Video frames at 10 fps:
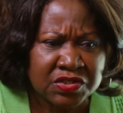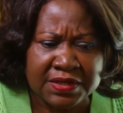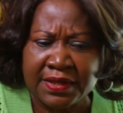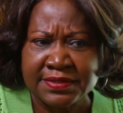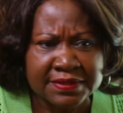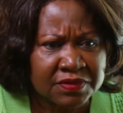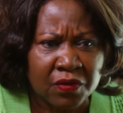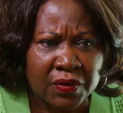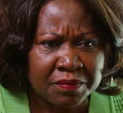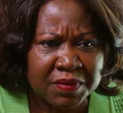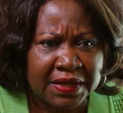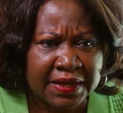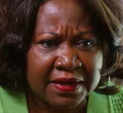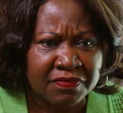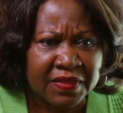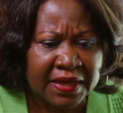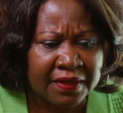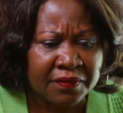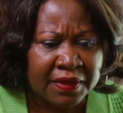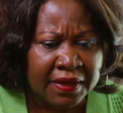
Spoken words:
It isn't going to be anything.